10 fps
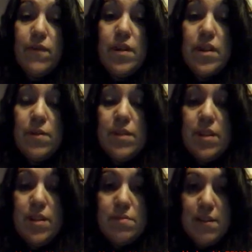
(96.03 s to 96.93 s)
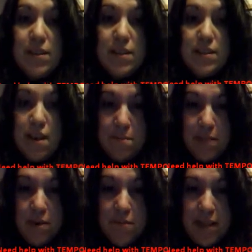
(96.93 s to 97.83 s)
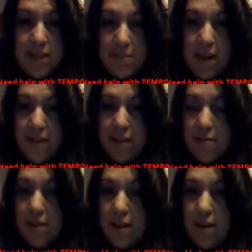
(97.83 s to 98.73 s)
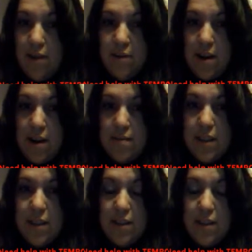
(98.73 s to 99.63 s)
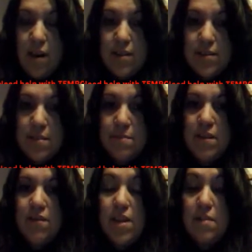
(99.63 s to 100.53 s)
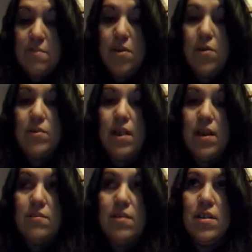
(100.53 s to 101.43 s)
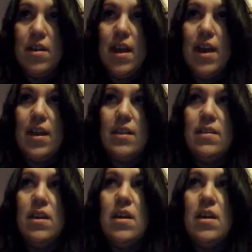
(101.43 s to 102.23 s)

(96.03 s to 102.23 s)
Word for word: anyone explaining tempo because I'm having a really hard time getting the concept of tempo down and